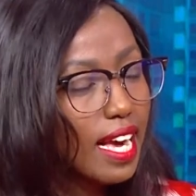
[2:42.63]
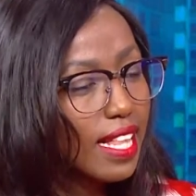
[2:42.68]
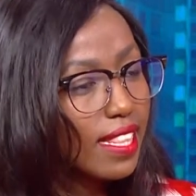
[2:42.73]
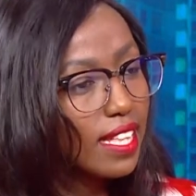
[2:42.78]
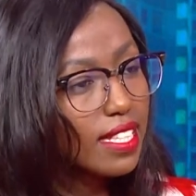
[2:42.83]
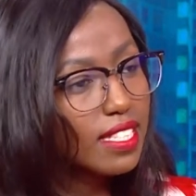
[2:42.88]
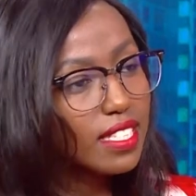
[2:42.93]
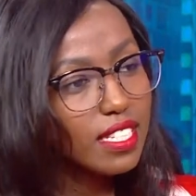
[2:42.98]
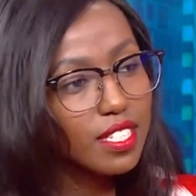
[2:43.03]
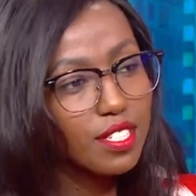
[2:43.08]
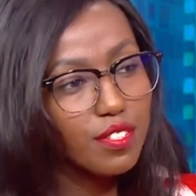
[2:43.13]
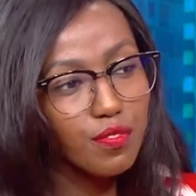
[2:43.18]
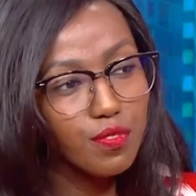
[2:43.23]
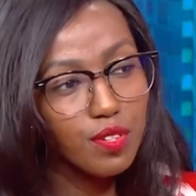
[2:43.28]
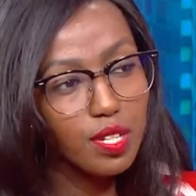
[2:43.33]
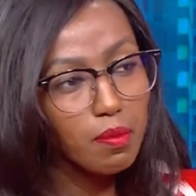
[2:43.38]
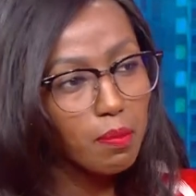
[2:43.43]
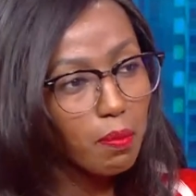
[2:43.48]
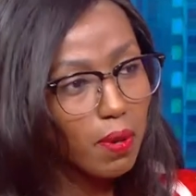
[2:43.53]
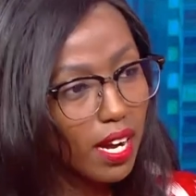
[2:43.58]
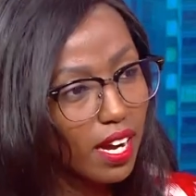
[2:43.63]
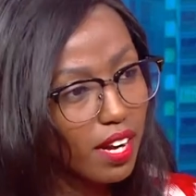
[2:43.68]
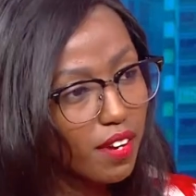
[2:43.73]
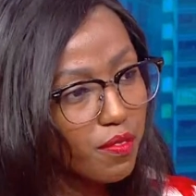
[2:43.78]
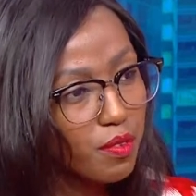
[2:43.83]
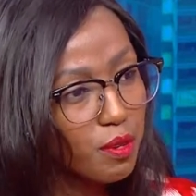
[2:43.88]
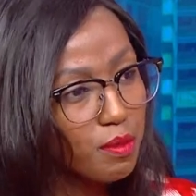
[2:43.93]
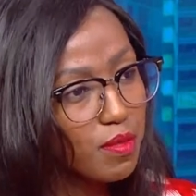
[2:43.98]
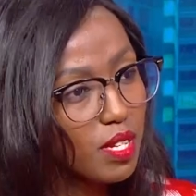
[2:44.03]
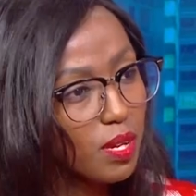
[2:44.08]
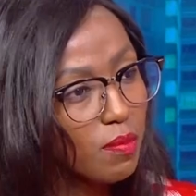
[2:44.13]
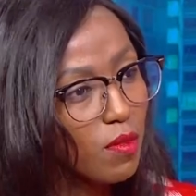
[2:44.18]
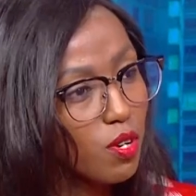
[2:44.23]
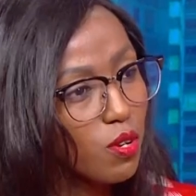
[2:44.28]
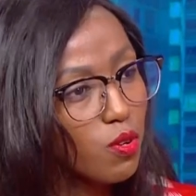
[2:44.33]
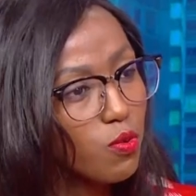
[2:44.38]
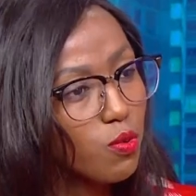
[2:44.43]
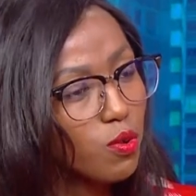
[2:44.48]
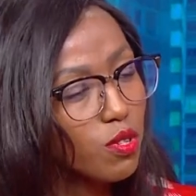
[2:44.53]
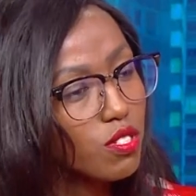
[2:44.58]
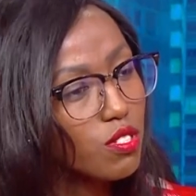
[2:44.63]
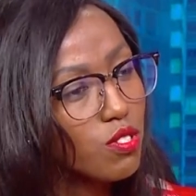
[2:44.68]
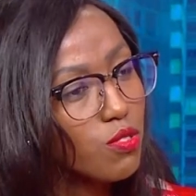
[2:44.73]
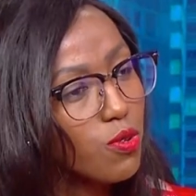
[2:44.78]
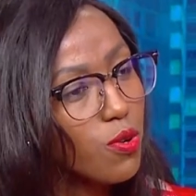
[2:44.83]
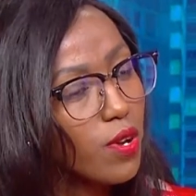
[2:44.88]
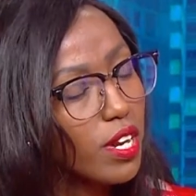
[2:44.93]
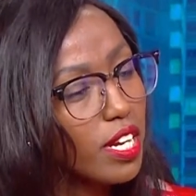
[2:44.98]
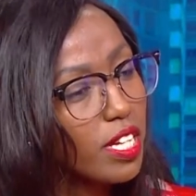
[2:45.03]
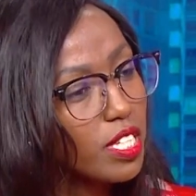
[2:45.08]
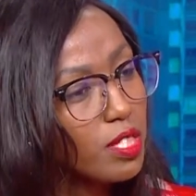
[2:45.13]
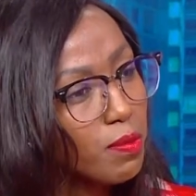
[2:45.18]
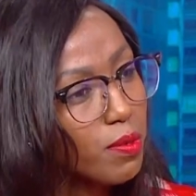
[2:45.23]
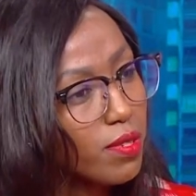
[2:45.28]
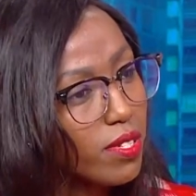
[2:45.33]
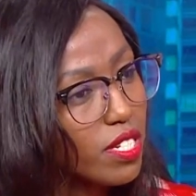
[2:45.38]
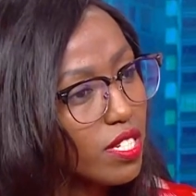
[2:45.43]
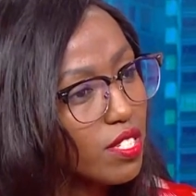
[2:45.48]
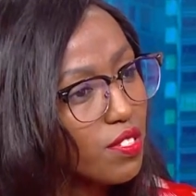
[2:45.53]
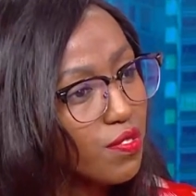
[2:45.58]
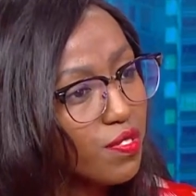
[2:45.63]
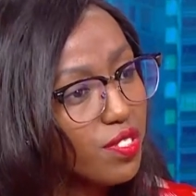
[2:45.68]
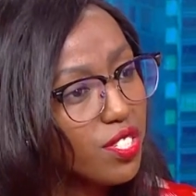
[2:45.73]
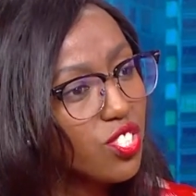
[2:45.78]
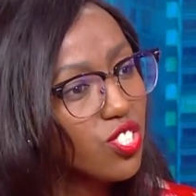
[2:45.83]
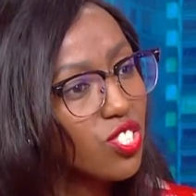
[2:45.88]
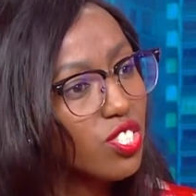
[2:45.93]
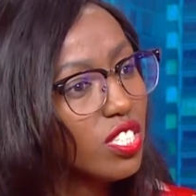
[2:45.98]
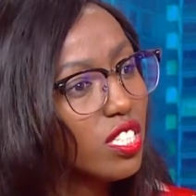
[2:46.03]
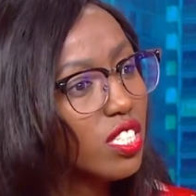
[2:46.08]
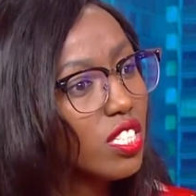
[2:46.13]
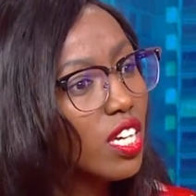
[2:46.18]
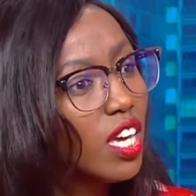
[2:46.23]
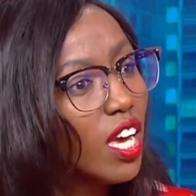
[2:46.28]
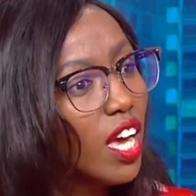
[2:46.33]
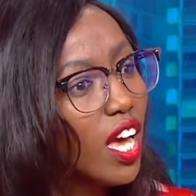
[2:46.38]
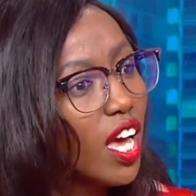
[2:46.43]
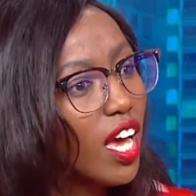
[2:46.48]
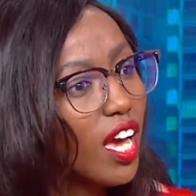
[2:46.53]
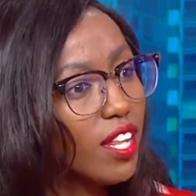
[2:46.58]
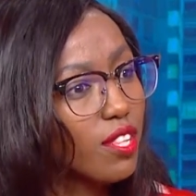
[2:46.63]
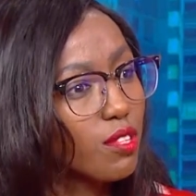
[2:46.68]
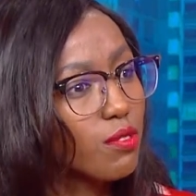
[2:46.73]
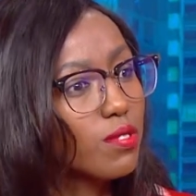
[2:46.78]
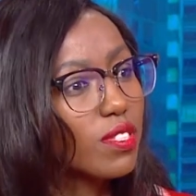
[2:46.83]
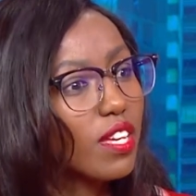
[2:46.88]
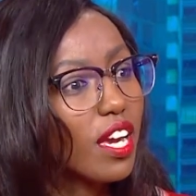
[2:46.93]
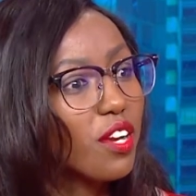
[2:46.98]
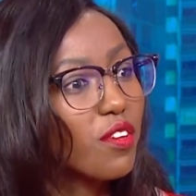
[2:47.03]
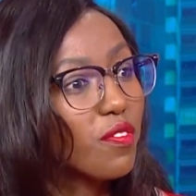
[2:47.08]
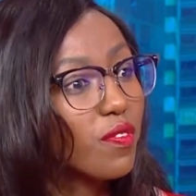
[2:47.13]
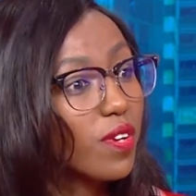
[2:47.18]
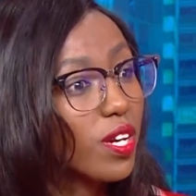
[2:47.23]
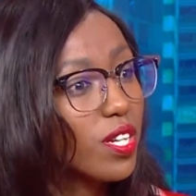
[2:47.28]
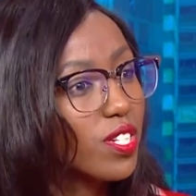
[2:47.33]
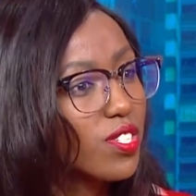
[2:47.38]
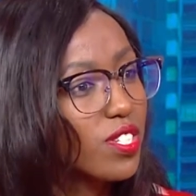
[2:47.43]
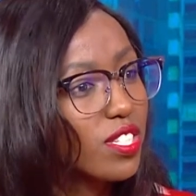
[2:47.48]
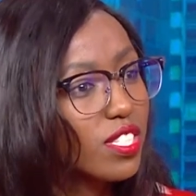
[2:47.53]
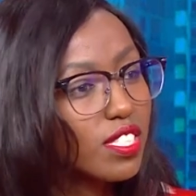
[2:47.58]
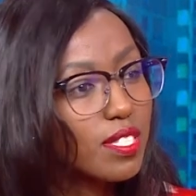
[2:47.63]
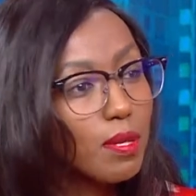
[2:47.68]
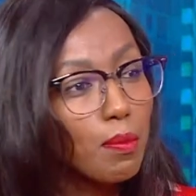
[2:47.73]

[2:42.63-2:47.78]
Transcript: that's a different plan from someone who wants to go and experience Fiji and those kind of countries.